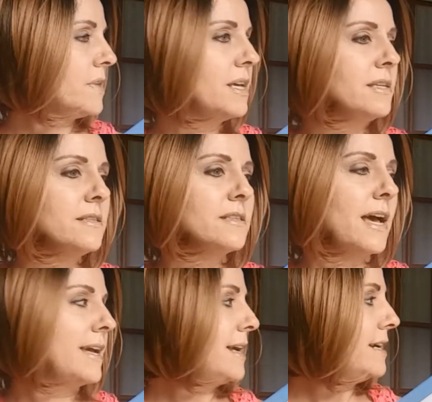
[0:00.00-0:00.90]

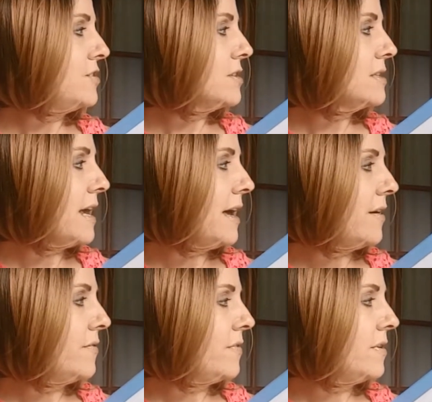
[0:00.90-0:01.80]
Inside, I just
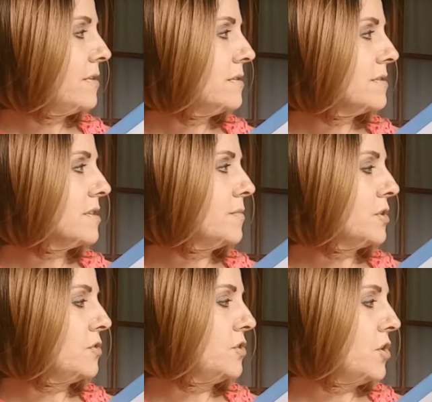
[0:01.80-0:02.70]
have some
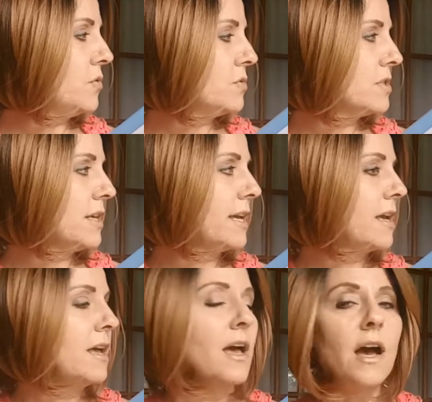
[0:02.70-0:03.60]
little notes
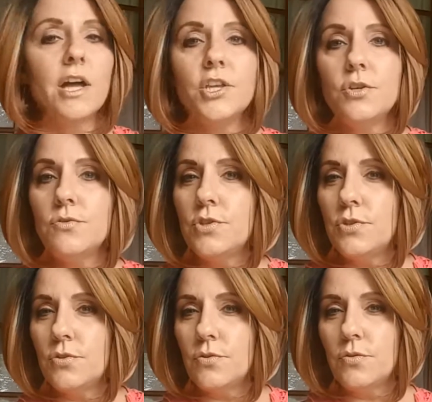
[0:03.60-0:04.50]
like on
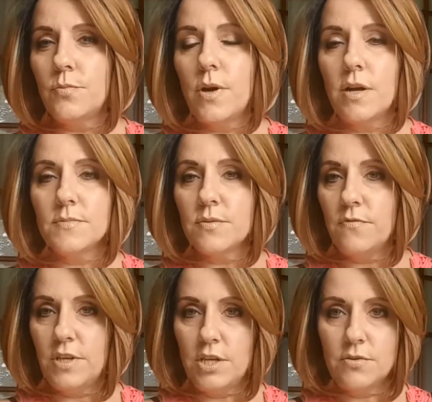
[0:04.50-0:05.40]
YouTube, some
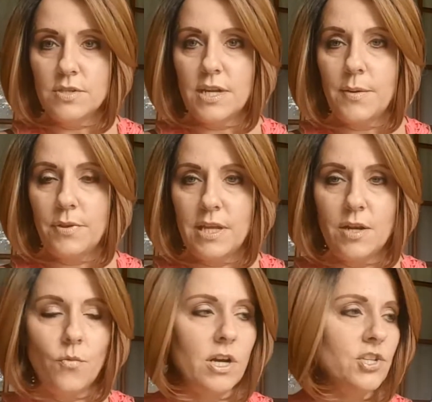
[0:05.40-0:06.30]
videos that I plan
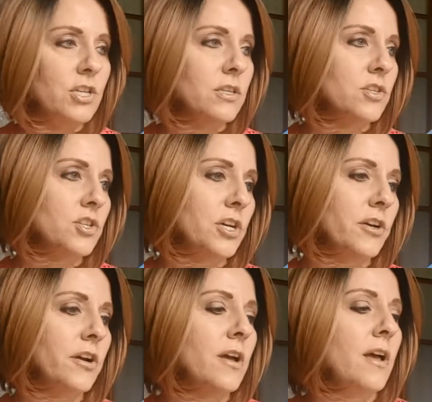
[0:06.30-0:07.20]
on watching this year